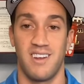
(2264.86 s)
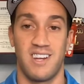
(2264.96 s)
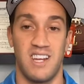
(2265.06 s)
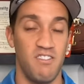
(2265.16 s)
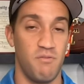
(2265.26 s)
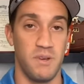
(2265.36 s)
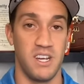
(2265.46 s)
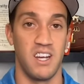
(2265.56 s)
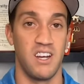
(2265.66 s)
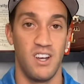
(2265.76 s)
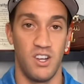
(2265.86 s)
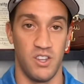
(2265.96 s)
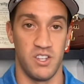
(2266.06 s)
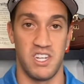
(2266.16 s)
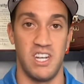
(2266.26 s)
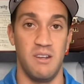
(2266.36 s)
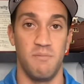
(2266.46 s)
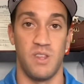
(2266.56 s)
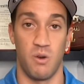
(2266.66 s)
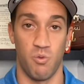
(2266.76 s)
give me the
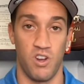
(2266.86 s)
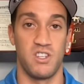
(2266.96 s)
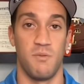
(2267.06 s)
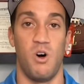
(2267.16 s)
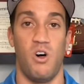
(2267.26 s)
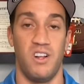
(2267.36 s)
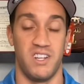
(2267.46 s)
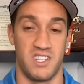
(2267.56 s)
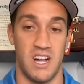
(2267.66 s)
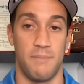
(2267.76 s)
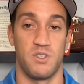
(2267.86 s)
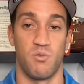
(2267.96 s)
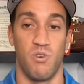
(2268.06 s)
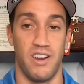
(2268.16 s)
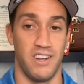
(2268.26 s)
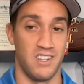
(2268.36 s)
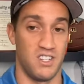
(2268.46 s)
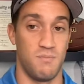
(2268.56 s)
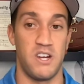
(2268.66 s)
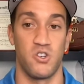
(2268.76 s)
team that runs the ball and stops the run,
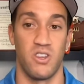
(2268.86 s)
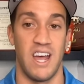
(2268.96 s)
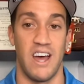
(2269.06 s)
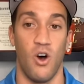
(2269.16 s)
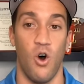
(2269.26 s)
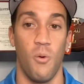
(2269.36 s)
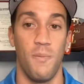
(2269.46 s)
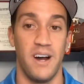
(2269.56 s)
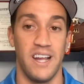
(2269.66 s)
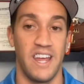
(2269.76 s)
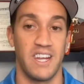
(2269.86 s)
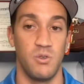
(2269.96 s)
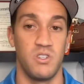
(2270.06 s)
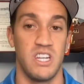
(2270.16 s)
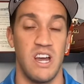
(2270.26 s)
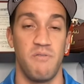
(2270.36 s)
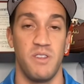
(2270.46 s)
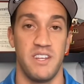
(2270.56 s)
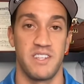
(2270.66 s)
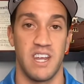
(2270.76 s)
especially at home. I like UCF
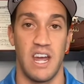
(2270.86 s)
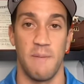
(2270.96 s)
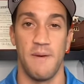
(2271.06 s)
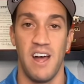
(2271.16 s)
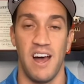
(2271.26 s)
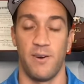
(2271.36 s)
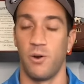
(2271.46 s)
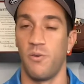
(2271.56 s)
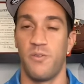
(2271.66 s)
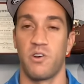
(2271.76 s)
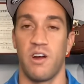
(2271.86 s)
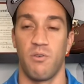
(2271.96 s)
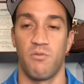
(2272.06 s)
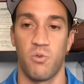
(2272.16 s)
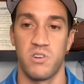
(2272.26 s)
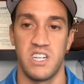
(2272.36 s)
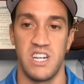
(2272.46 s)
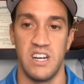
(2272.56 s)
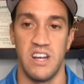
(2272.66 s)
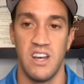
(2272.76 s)
in this game. I don't know if they'll cover
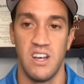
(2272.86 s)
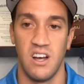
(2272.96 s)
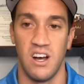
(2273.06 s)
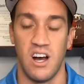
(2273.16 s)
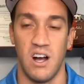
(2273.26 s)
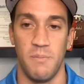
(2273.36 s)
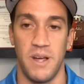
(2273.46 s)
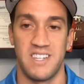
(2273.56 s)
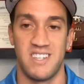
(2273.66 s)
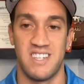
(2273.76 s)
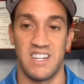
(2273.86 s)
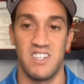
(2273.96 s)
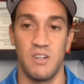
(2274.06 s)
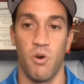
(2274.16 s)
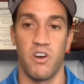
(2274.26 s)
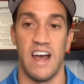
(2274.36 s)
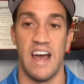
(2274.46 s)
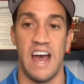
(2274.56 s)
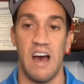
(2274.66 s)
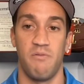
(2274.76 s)
14. That
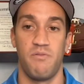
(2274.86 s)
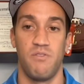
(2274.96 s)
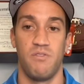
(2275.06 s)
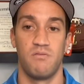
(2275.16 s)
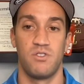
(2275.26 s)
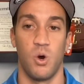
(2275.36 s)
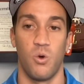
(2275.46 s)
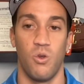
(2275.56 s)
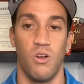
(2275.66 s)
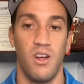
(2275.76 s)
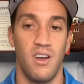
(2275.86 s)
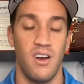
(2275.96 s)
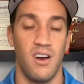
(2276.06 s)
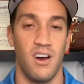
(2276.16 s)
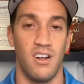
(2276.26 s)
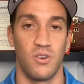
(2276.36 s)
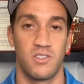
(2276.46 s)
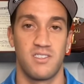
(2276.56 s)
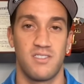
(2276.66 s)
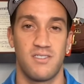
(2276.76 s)
61.5 total
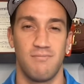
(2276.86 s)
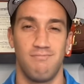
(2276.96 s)
looks,